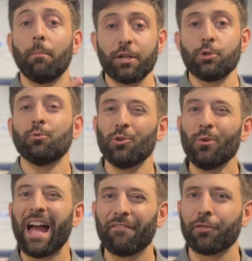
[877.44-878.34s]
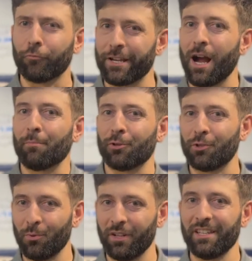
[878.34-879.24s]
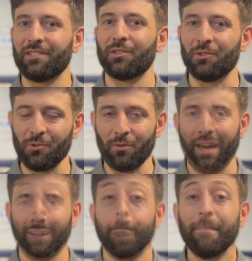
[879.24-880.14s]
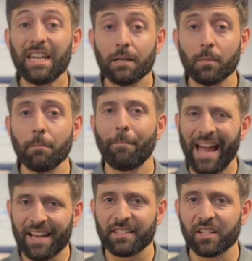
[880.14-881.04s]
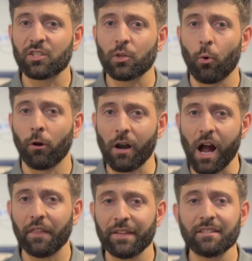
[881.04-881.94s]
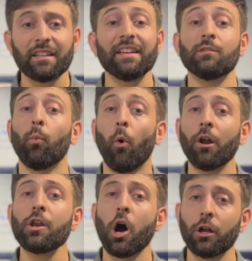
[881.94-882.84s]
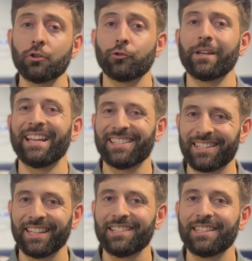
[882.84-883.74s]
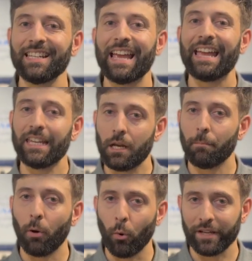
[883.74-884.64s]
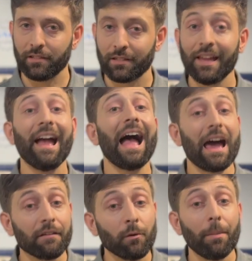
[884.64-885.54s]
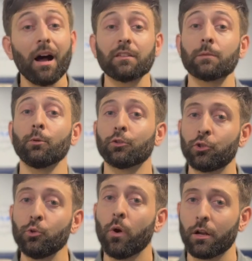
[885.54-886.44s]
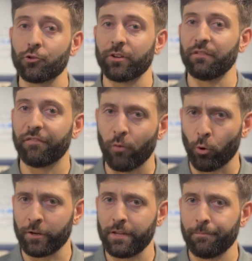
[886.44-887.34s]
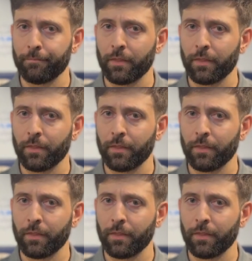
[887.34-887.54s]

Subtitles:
But you do have 3 opportunities to do that. The minimum passing score on this is 168 points out of a possible 240.